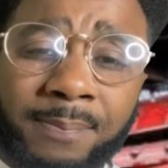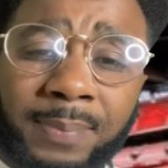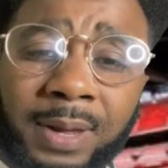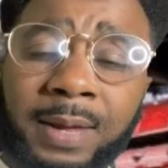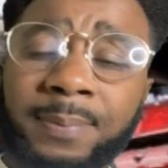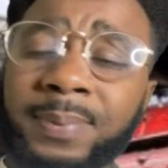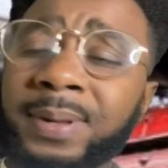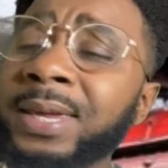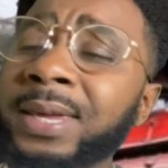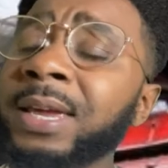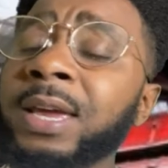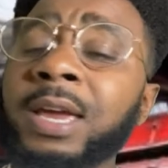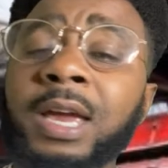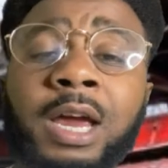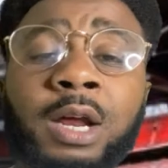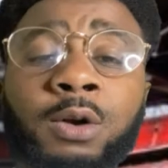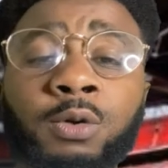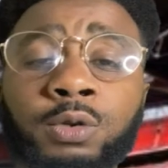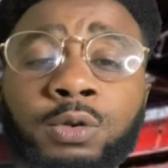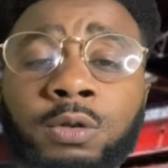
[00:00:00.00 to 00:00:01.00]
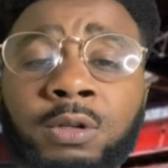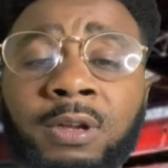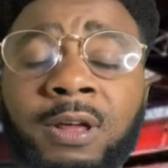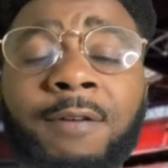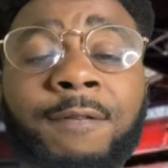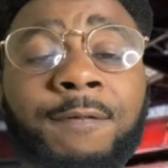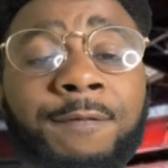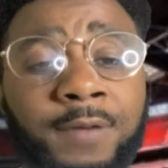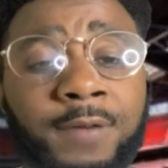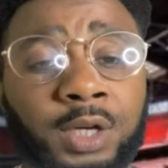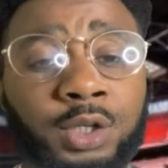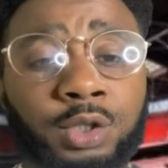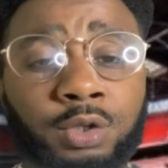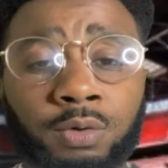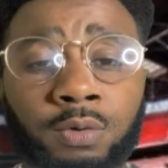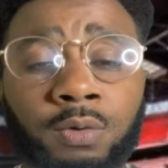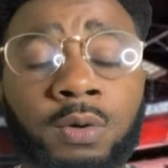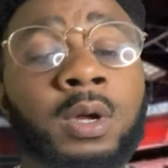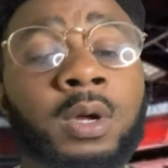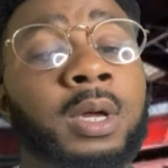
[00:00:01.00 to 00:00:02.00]
baby. And also the
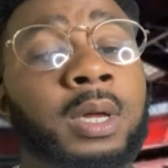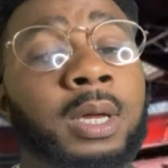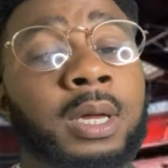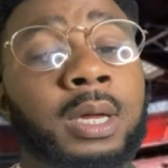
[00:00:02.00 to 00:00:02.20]
official